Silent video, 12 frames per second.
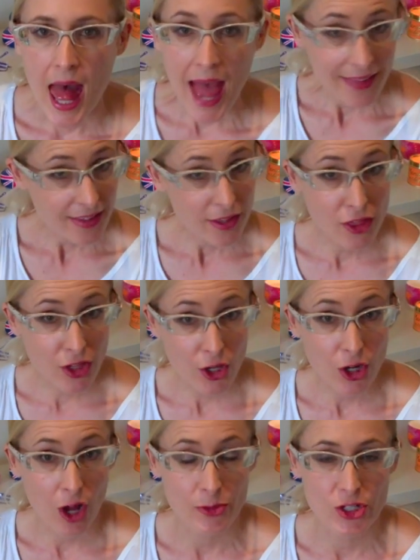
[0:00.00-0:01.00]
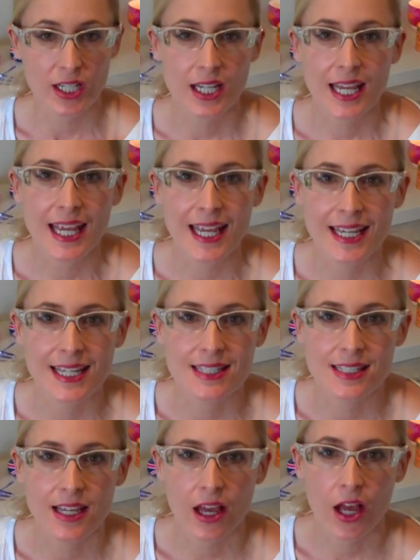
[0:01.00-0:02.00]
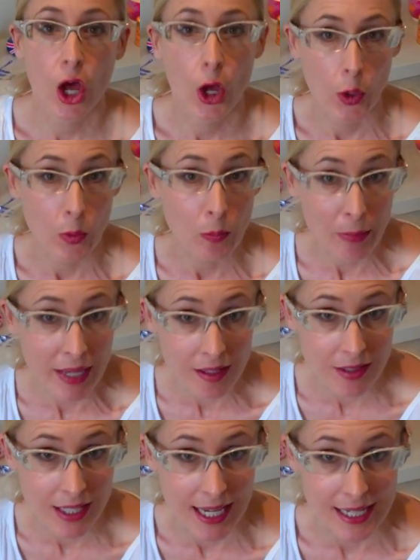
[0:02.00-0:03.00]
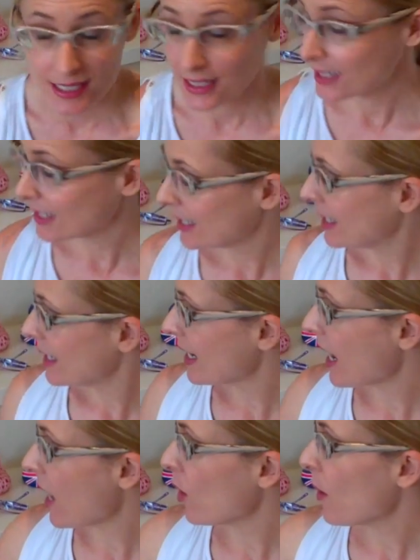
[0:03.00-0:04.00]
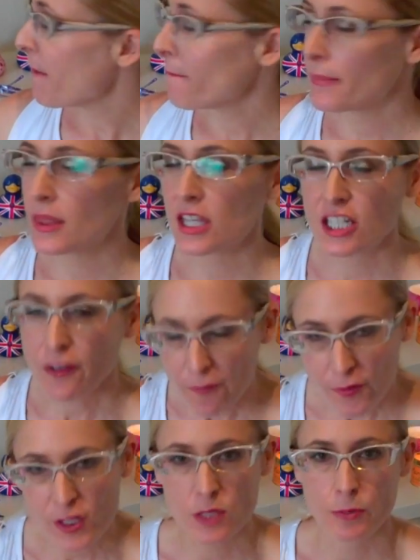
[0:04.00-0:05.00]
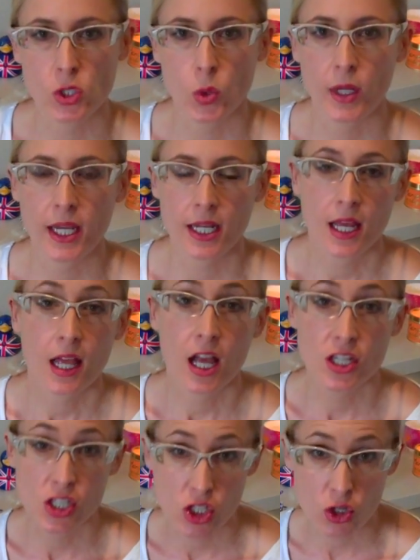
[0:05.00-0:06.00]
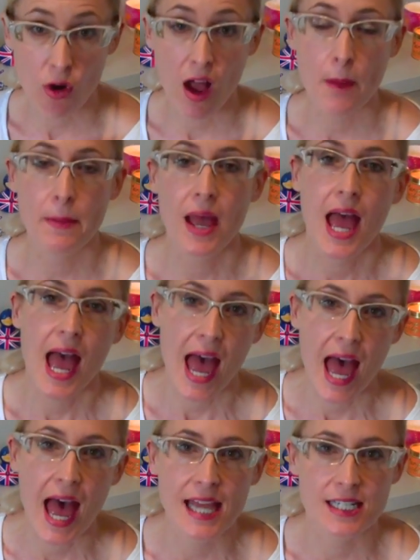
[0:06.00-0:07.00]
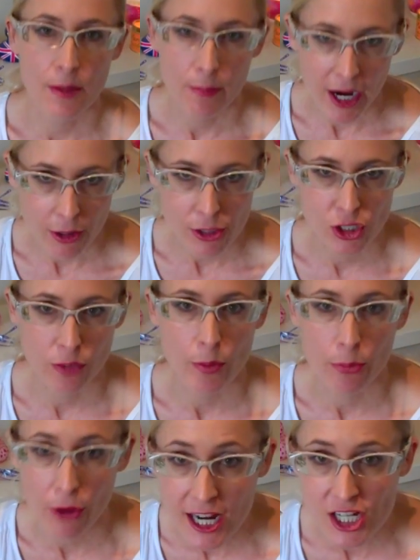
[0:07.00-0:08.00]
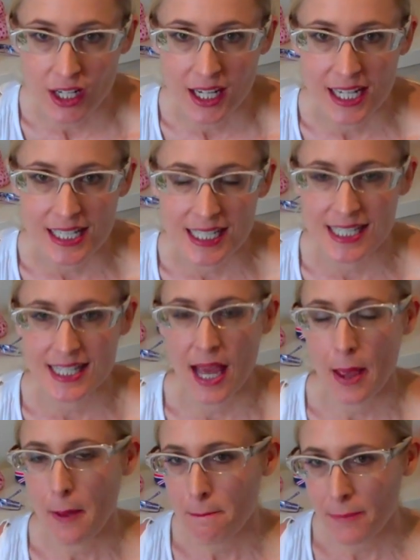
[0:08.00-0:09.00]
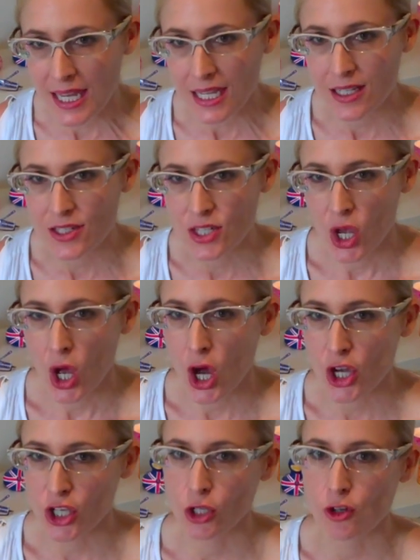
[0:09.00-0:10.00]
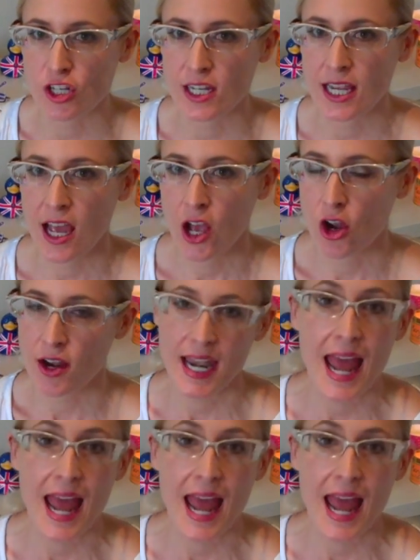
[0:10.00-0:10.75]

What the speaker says: And then the third option is a home peel kit. Now, the difference between a scrub and a microdermabrasion kit is that peels are usually got an